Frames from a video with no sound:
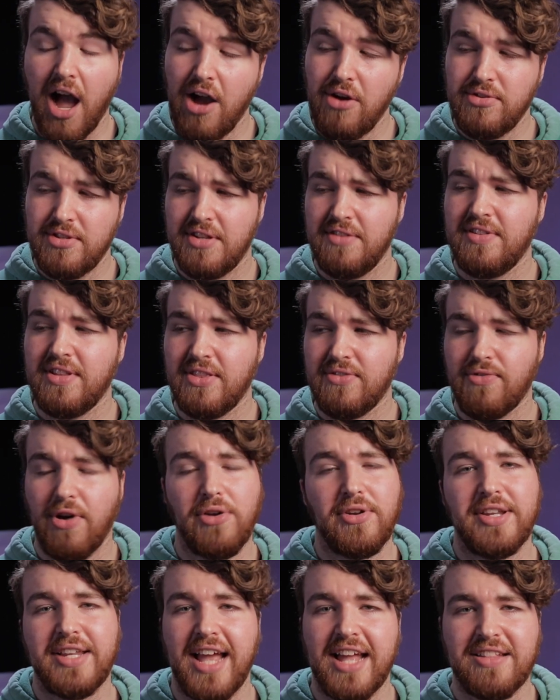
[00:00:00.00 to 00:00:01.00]
I was using the
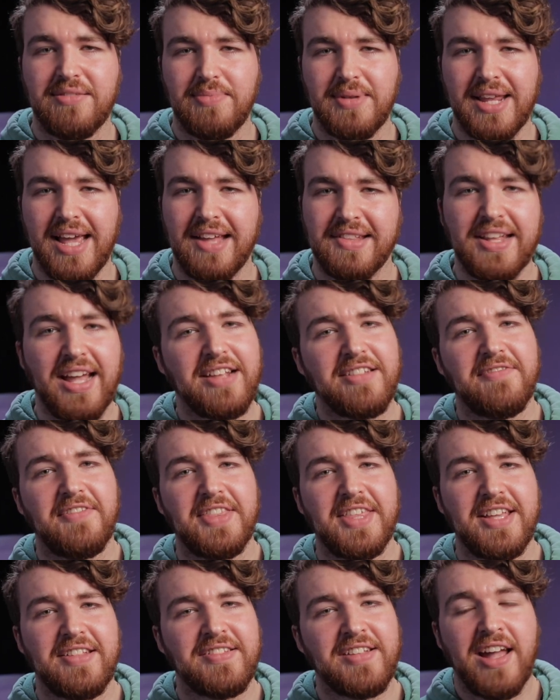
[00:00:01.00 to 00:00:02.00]
Roland SPD-SX
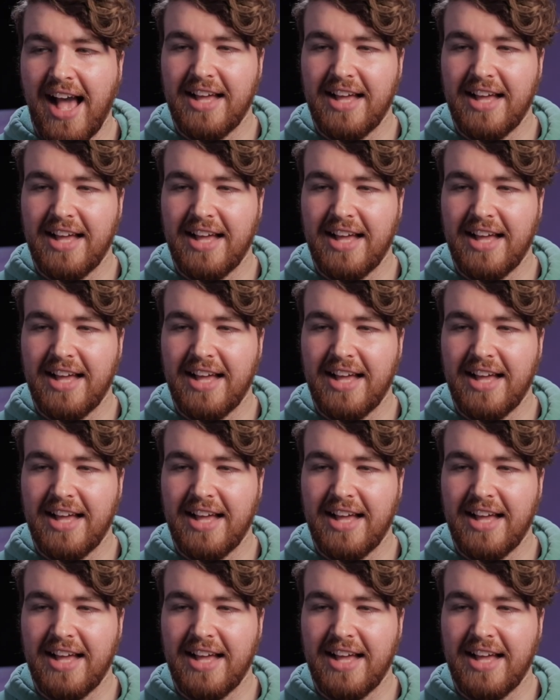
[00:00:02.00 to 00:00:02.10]
for this,